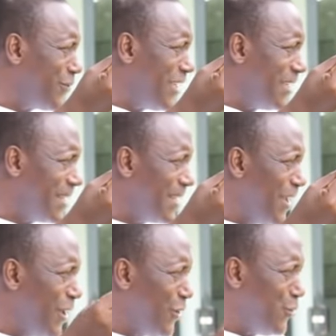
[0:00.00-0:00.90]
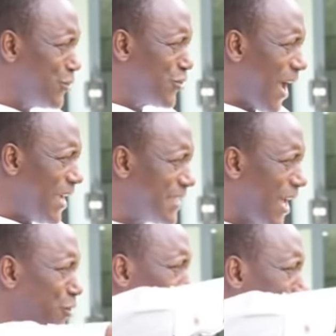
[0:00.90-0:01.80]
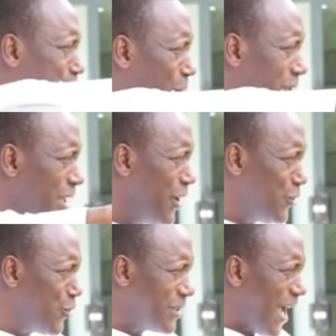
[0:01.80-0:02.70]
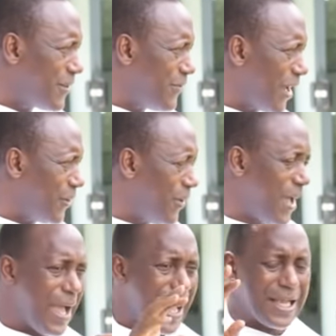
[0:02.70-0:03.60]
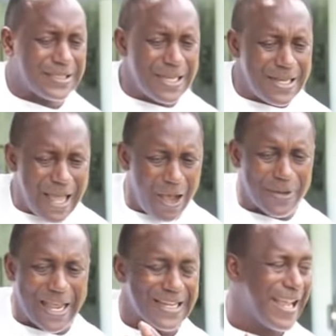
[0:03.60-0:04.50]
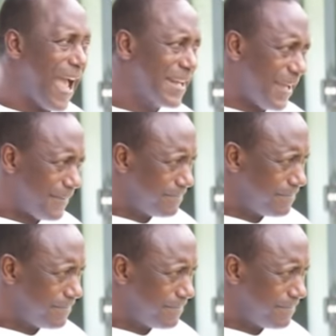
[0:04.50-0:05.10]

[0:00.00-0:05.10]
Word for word: of Eden, you dry it and you export. You don't add value. I say, now, can Ghana